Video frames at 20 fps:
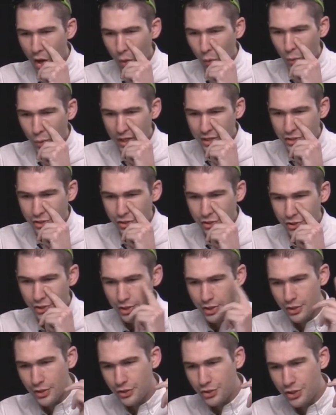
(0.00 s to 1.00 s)
which
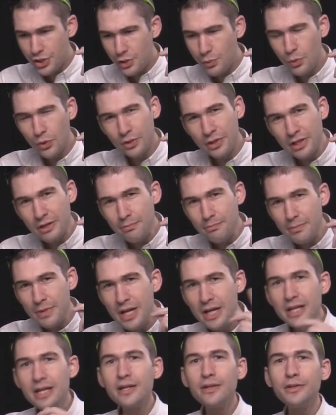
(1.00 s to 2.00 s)
she will
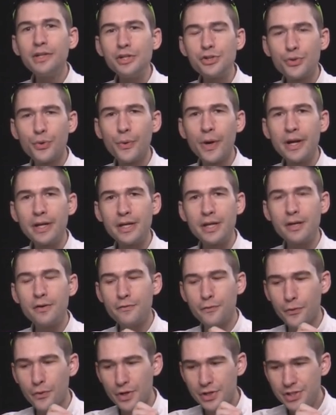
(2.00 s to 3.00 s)
immediately trade in
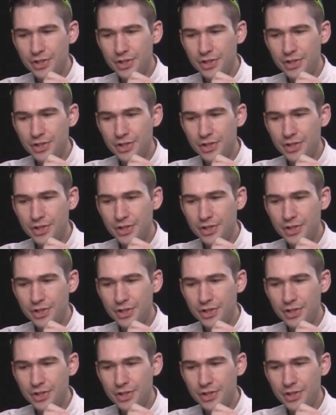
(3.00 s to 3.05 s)
for a